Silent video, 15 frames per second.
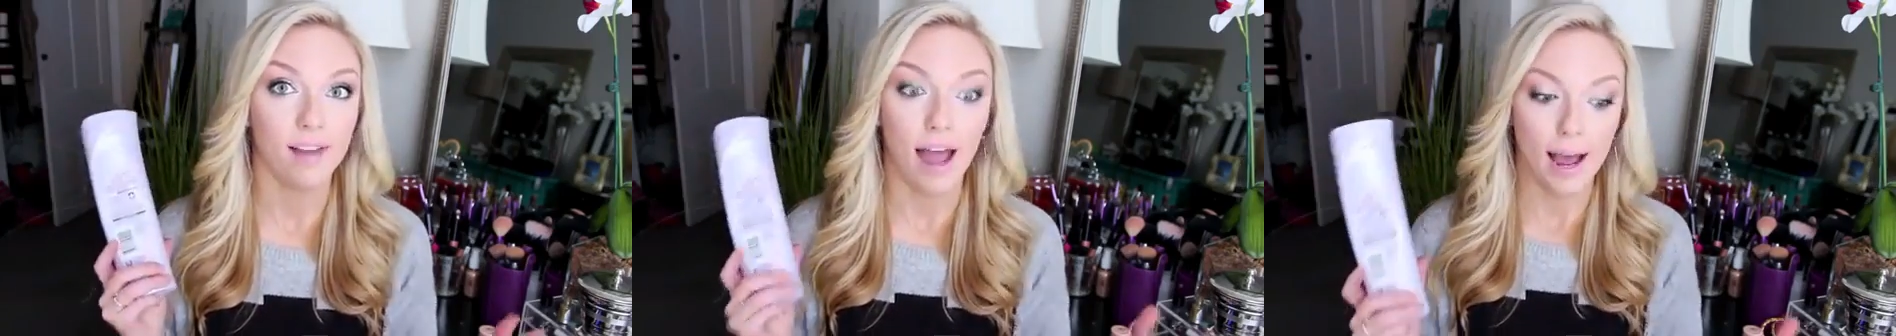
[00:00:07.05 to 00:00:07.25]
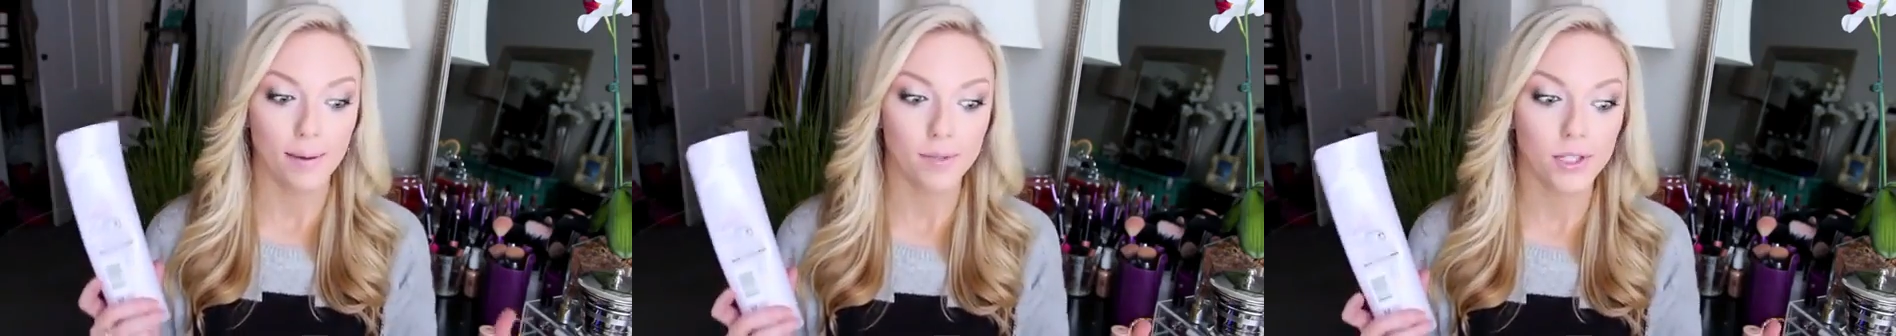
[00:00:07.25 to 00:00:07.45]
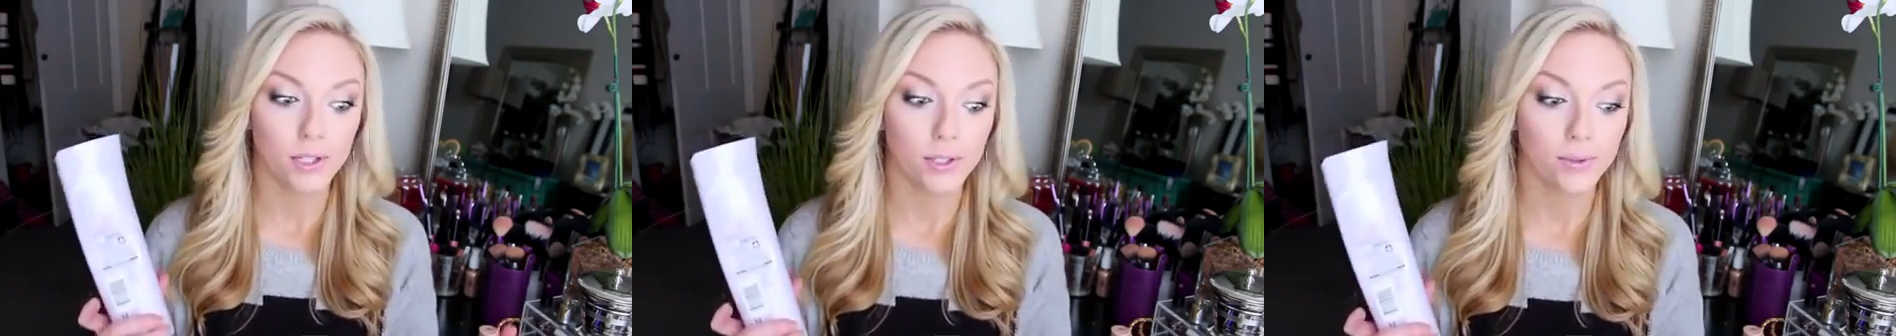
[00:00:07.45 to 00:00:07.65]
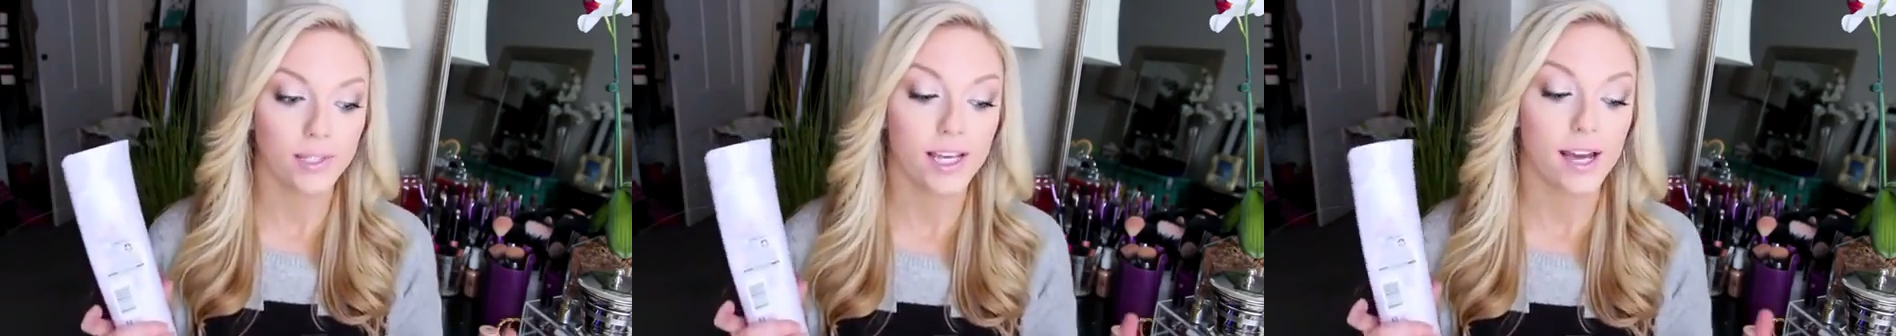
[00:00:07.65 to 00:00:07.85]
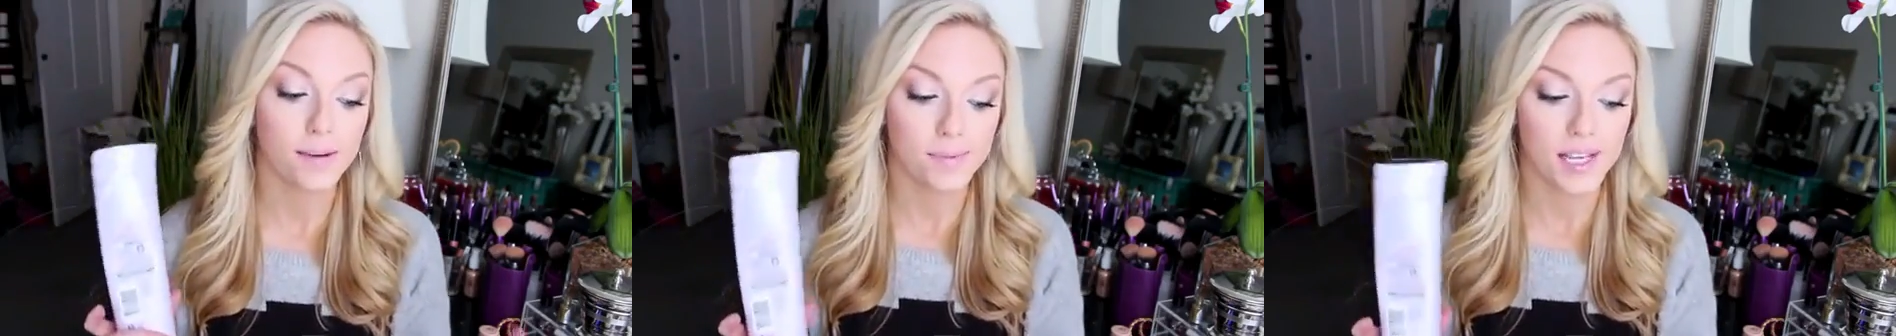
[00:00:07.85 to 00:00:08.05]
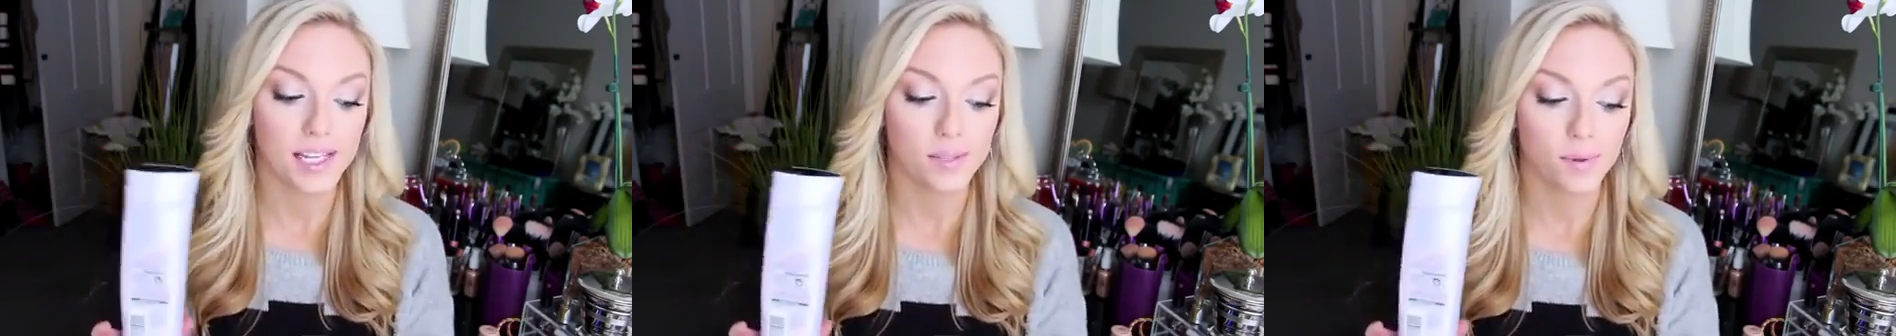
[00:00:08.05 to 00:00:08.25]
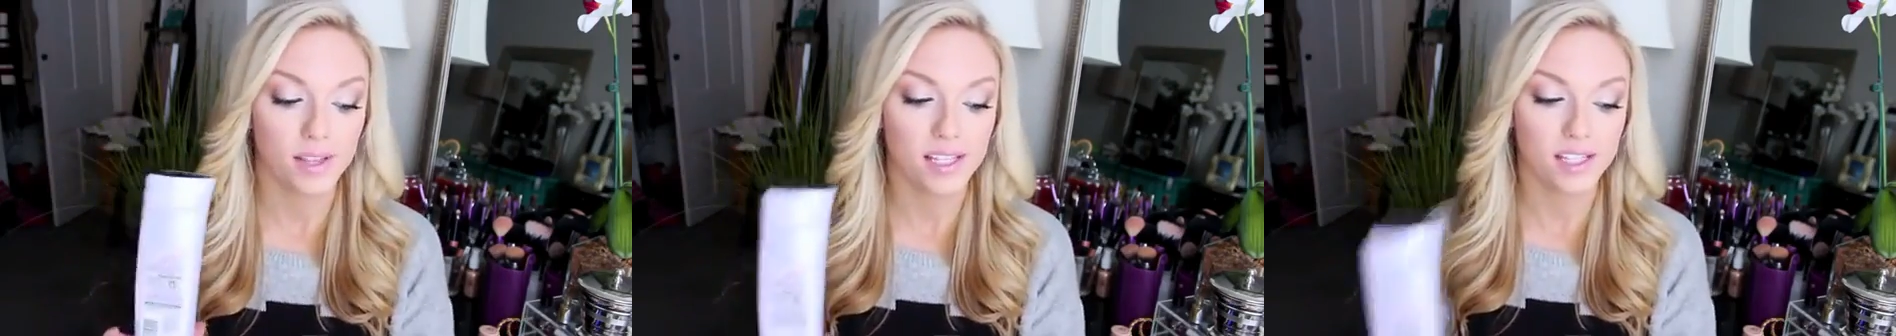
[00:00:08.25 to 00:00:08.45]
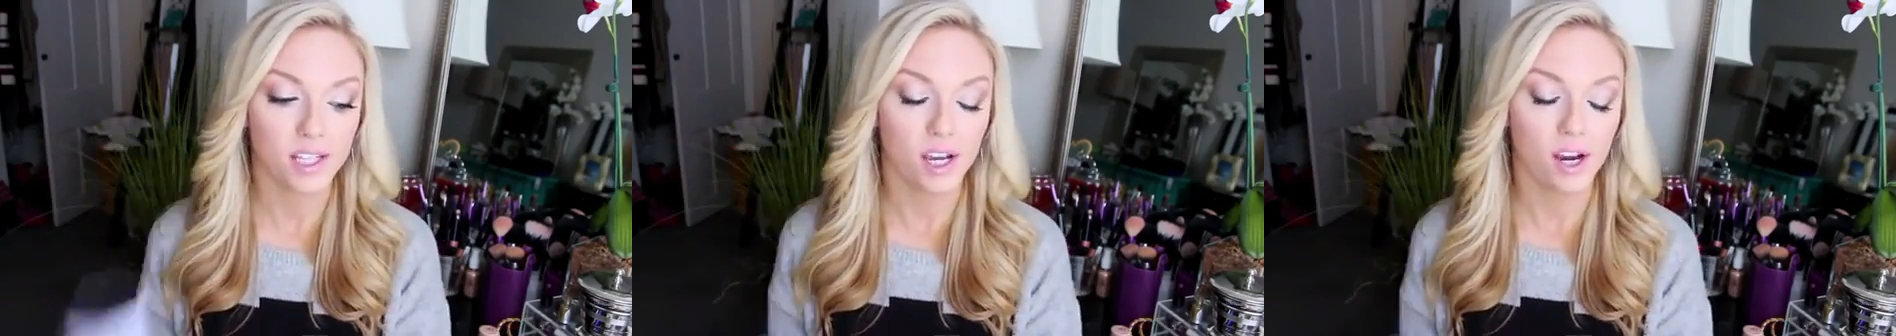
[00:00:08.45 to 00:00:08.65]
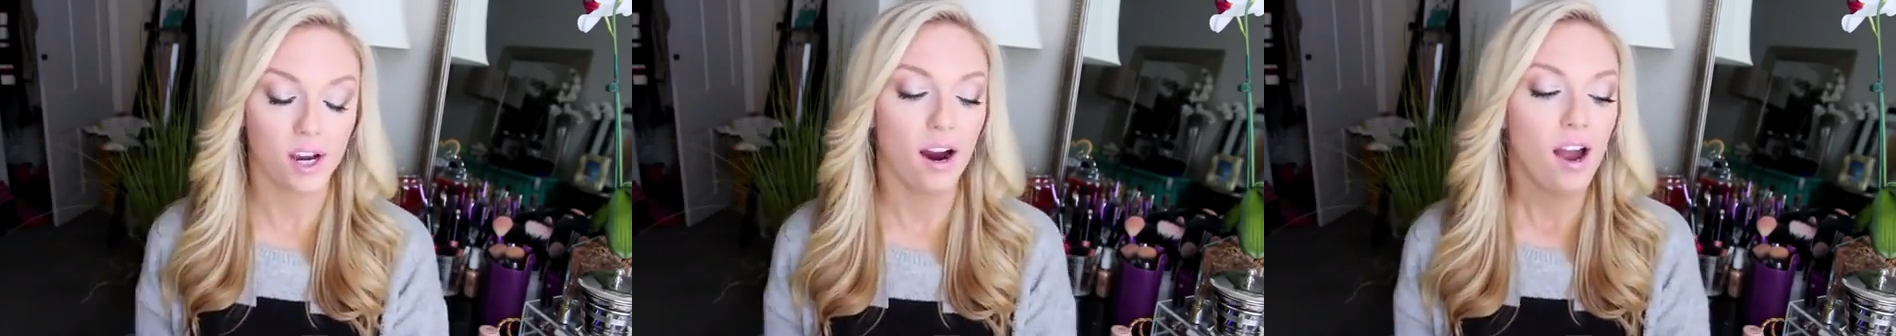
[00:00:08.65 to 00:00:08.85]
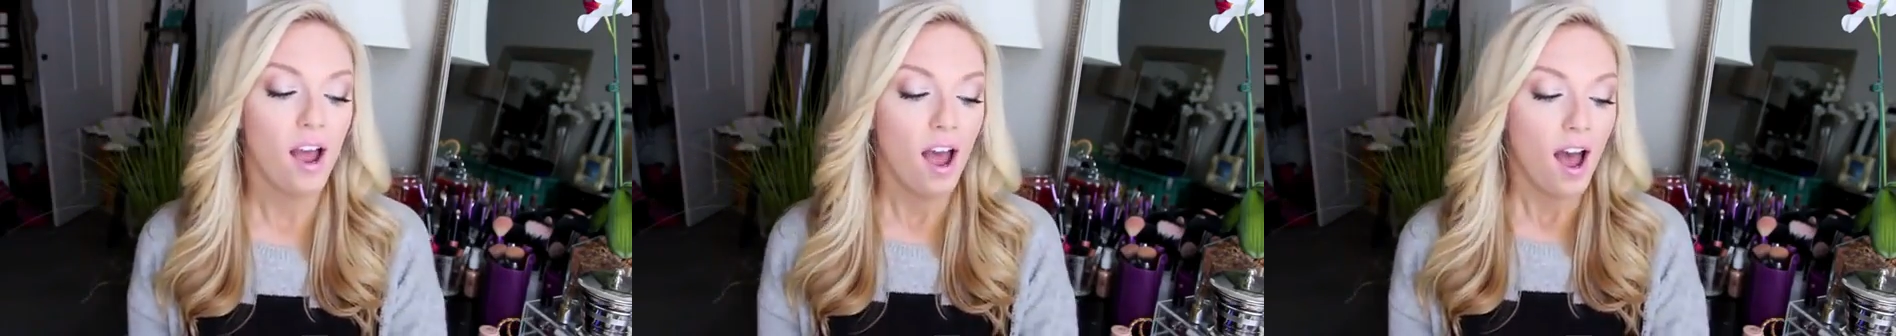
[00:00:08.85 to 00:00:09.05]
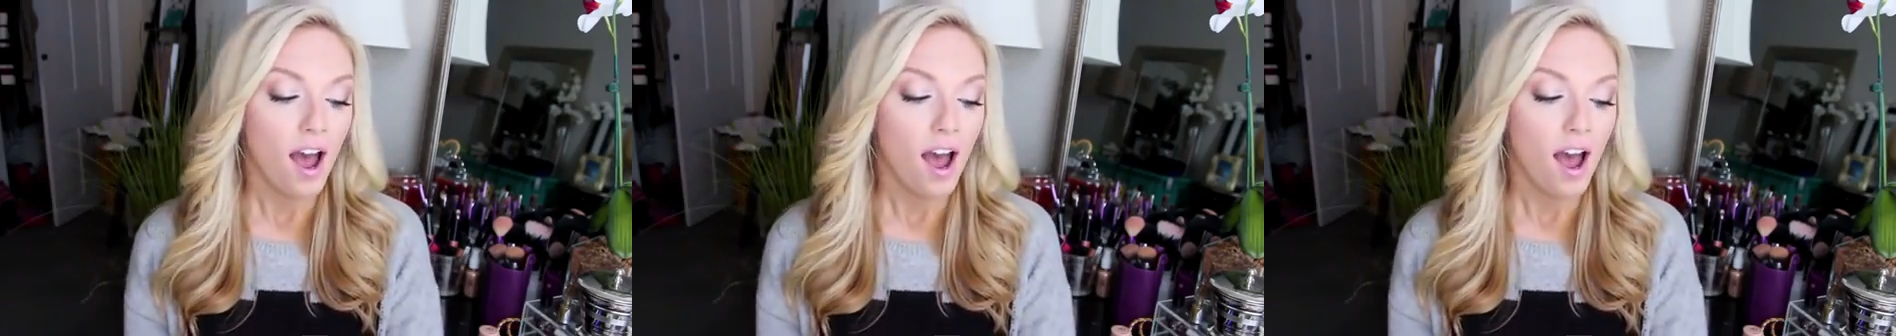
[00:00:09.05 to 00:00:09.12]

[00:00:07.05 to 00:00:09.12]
absolutely obsessed with this year.